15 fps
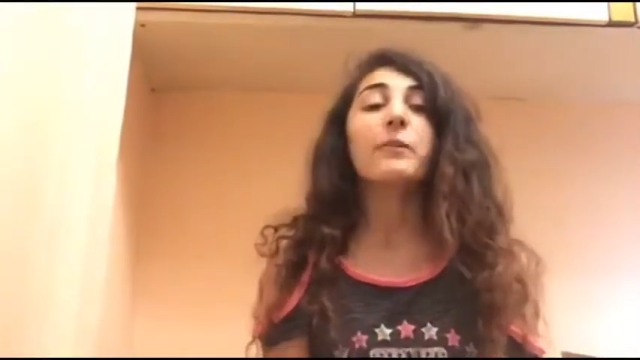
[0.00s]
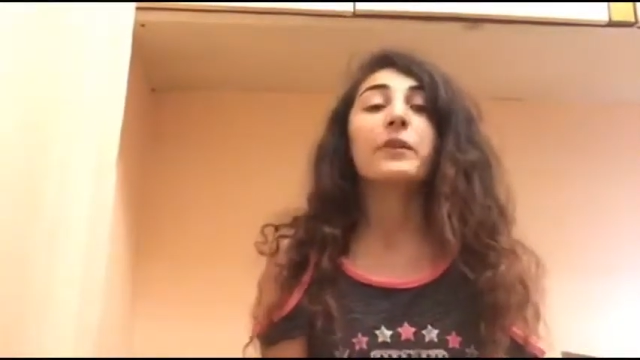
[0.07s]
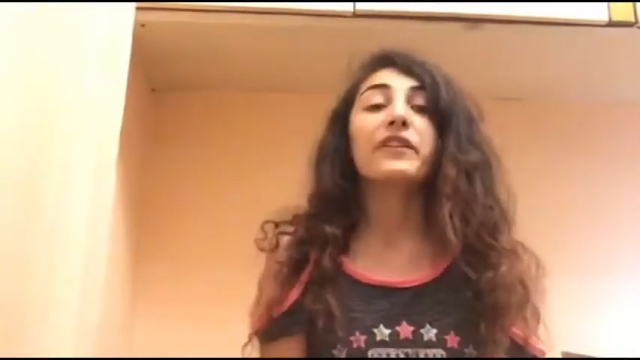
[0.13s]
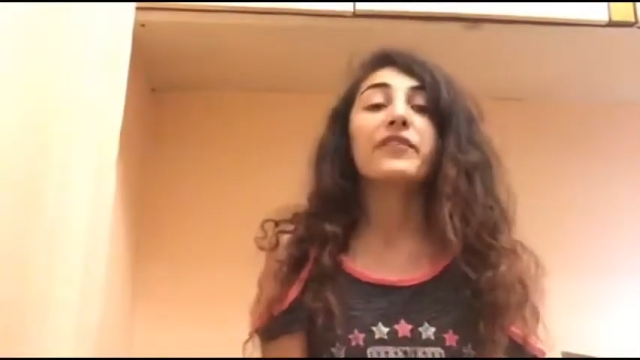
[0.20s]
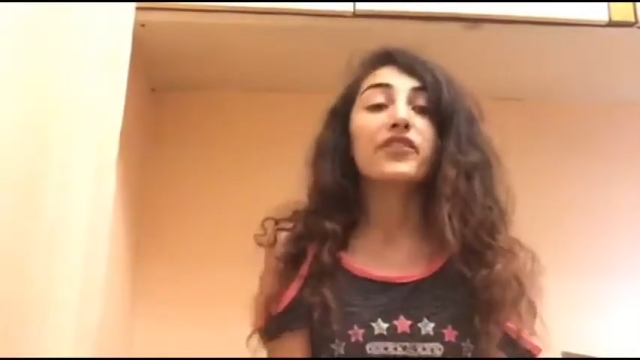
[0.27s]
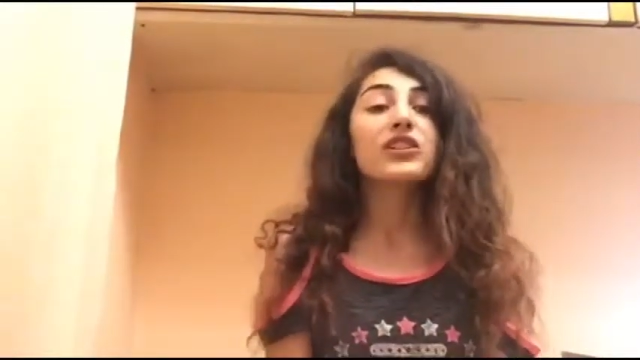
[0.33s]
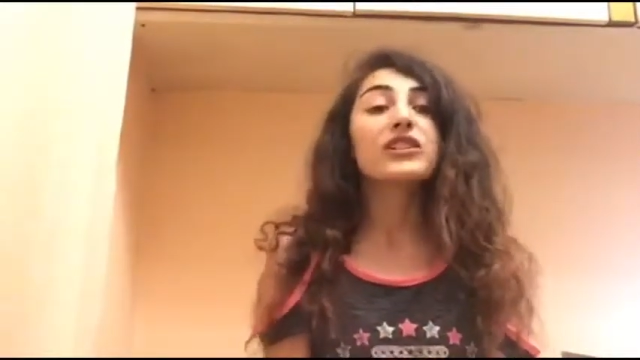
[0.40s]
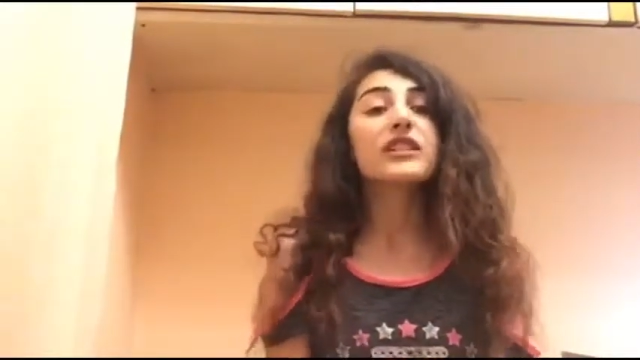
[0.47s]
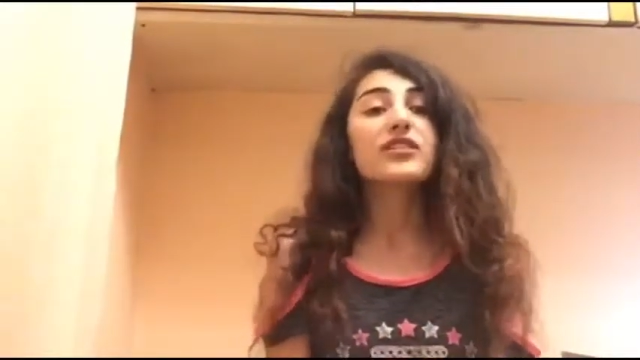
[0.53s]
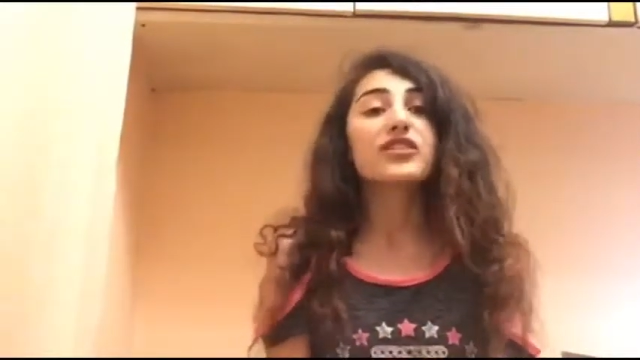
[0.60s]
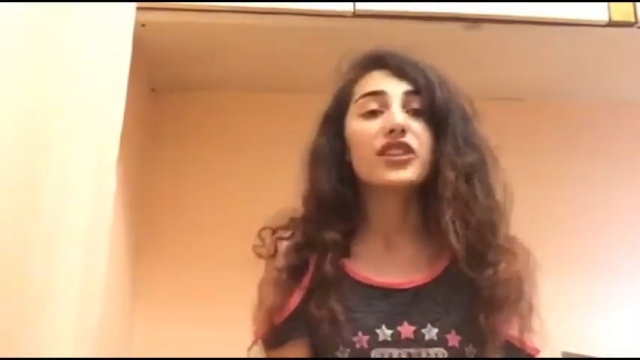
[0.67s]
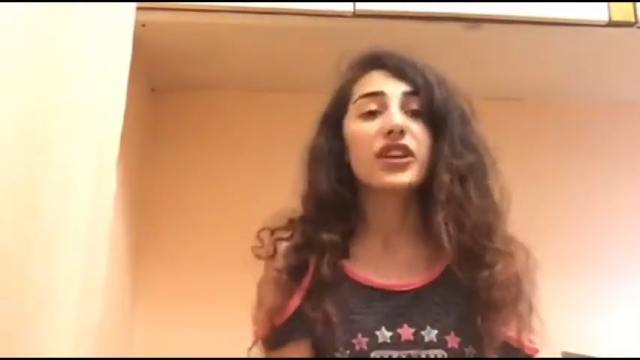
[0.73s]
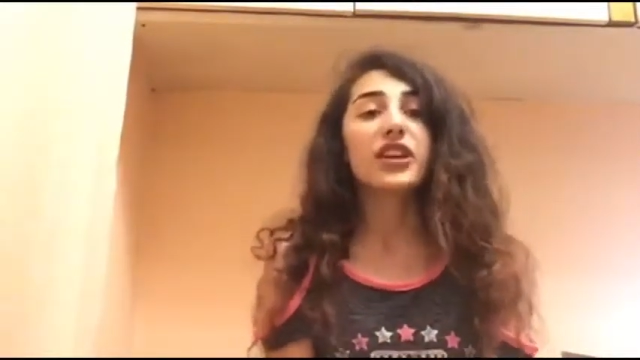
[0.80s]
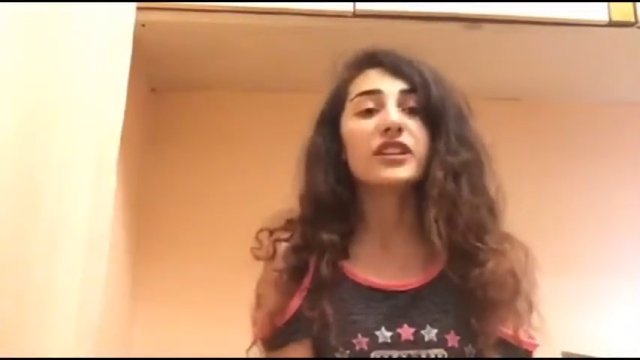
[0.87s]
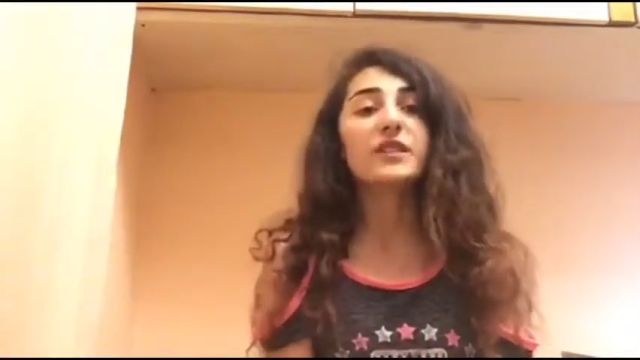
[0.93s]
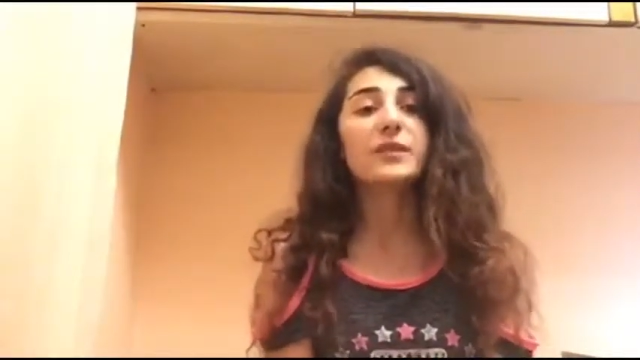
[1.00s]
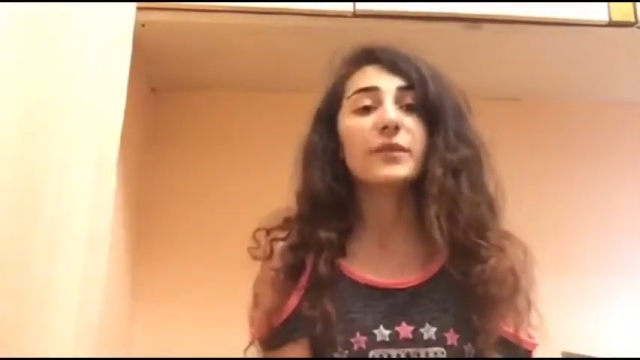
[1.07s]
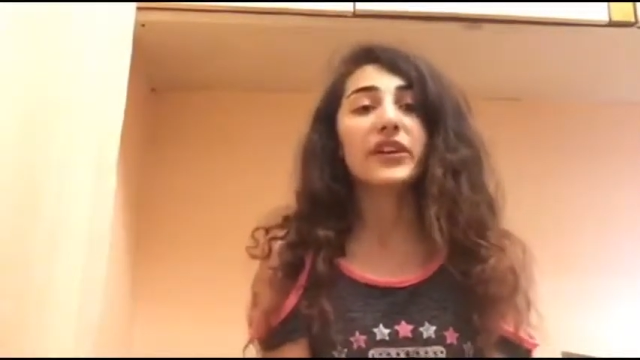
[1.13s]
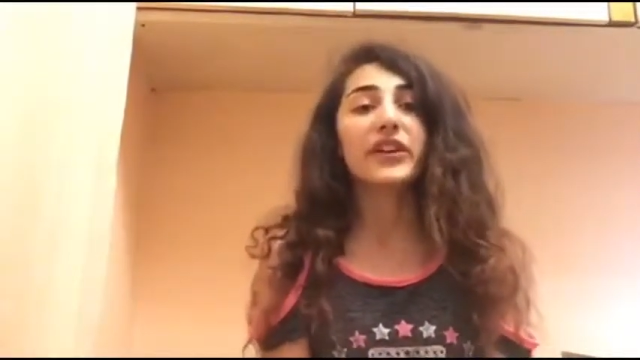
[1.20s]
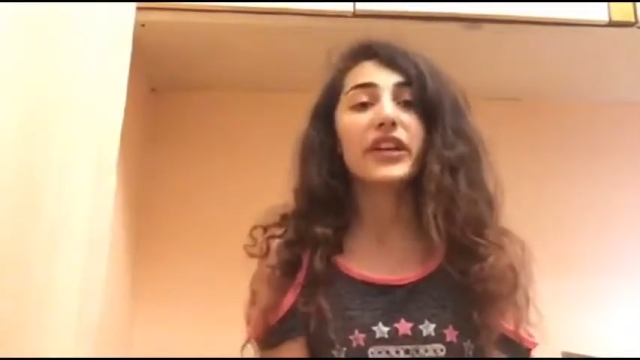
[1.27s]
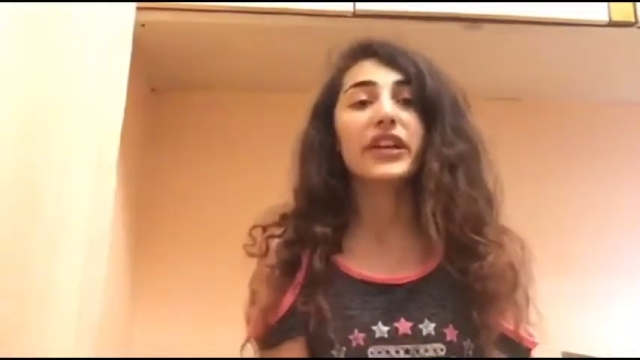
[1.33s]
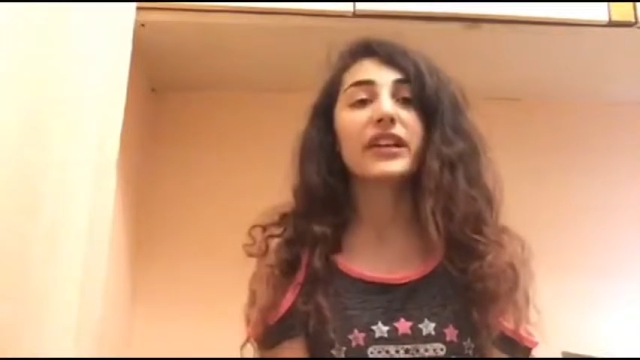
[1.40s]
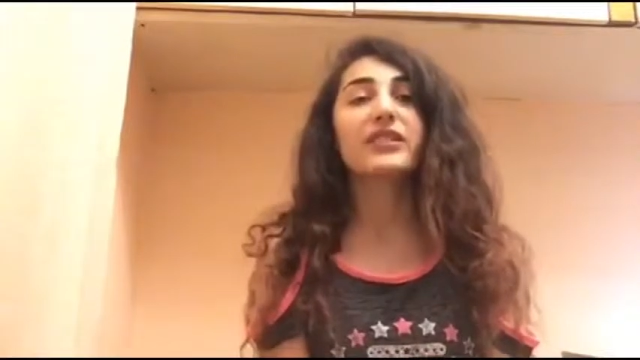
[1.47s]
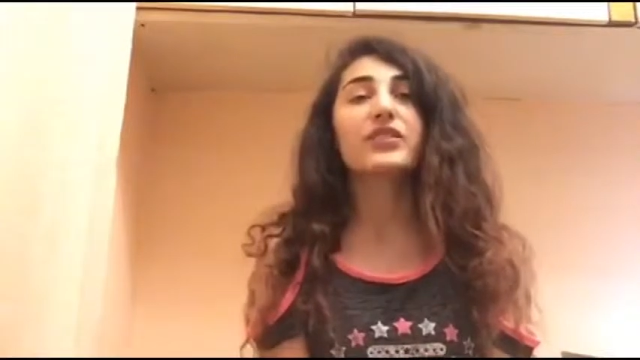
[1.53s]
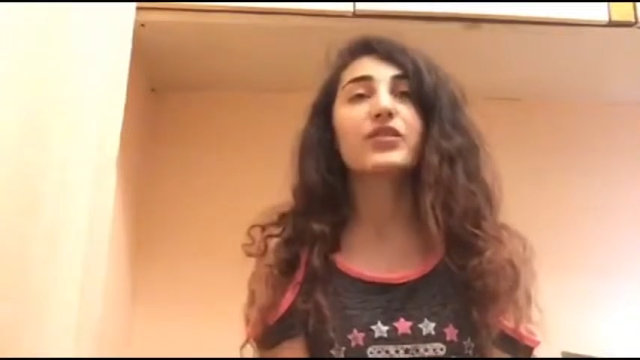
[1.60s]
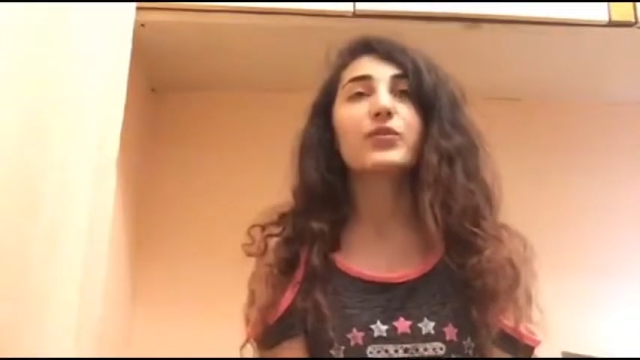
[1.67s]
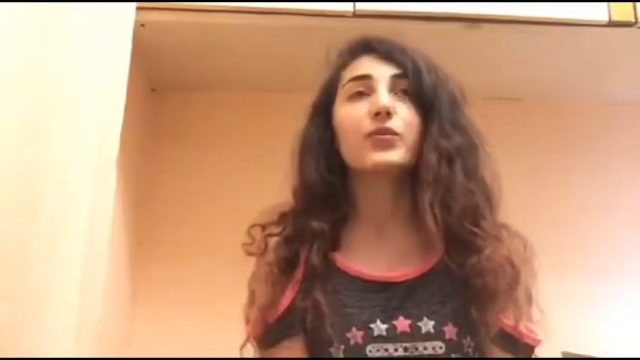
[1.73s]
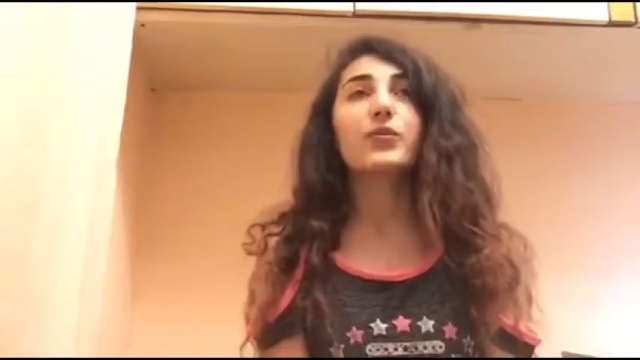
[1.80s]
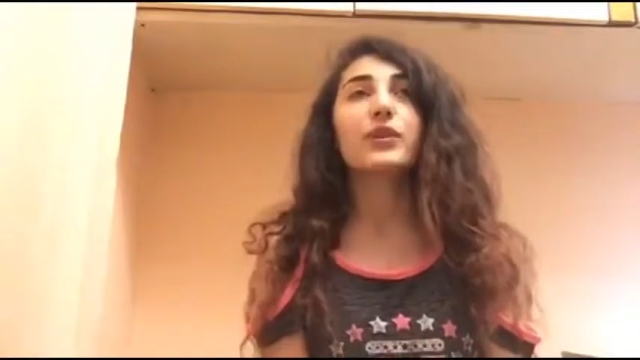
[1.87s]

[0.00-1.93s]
My first teaching experience